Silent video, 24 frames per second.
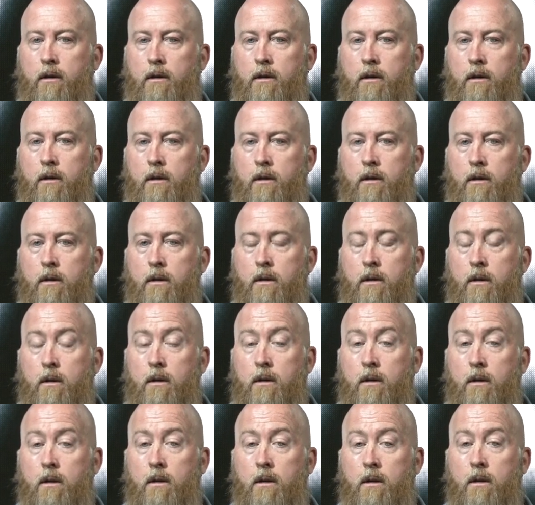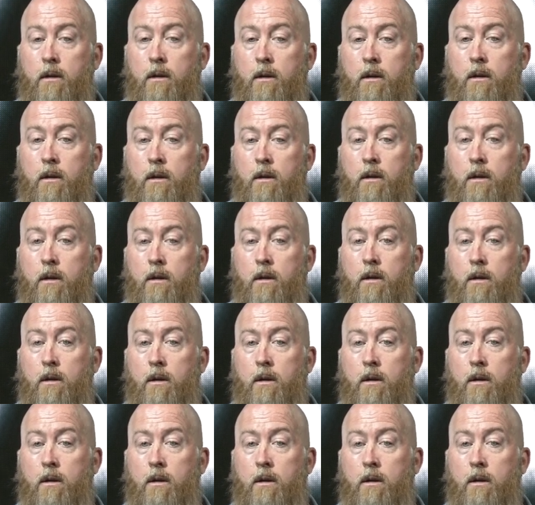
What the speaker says: No one is speaking in this clip.